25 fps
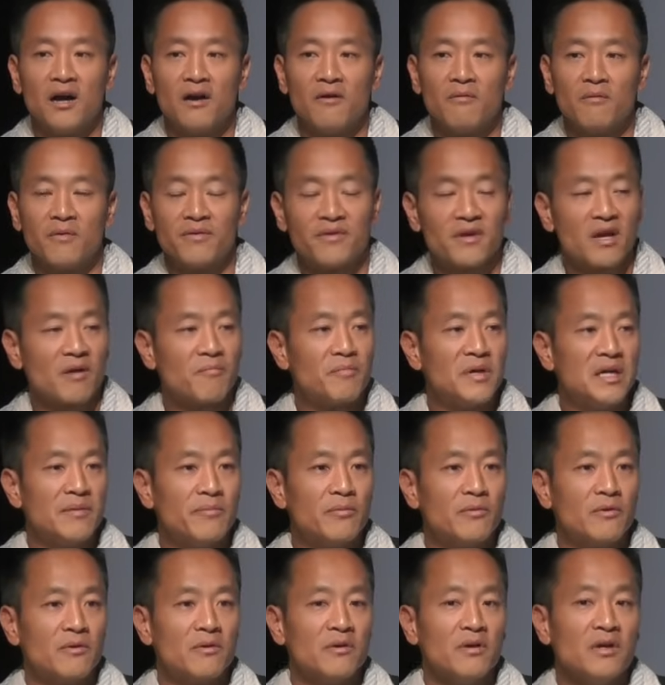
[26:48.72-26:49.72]
with their
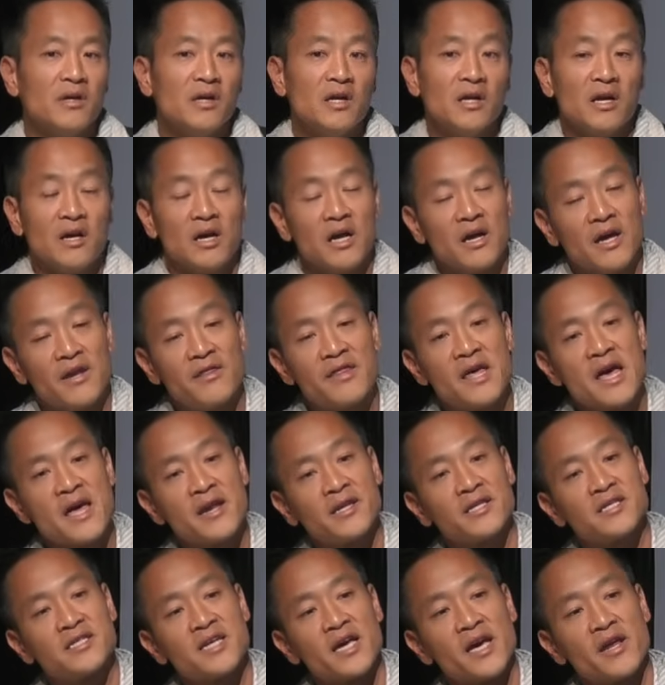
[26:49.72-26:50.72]
people, and then
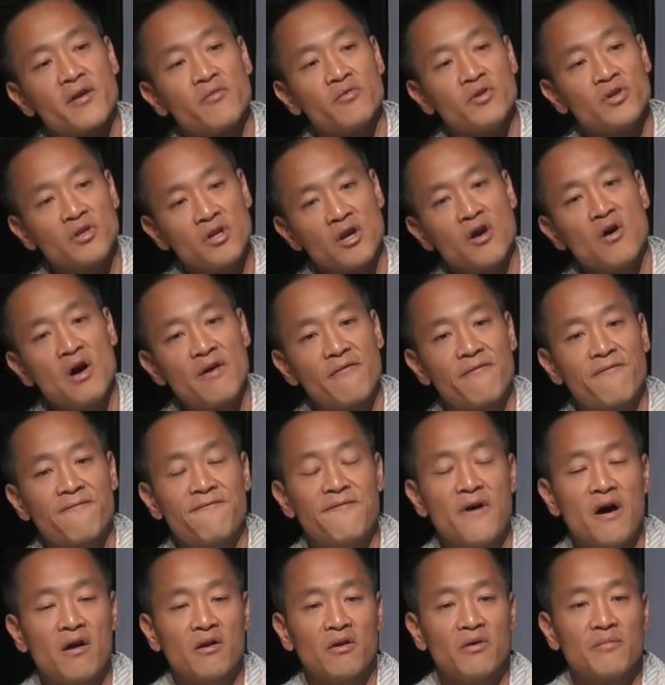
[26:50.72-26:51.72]
said, you know what,
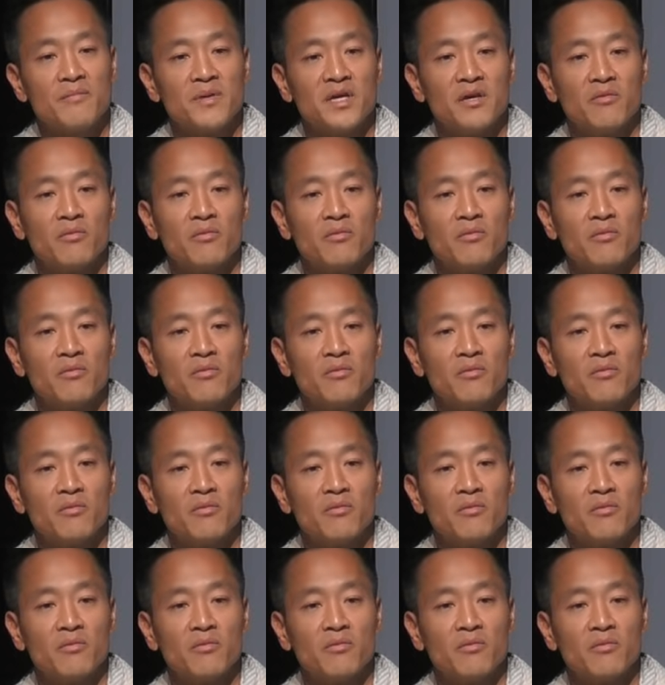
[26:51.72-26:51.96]
follow me.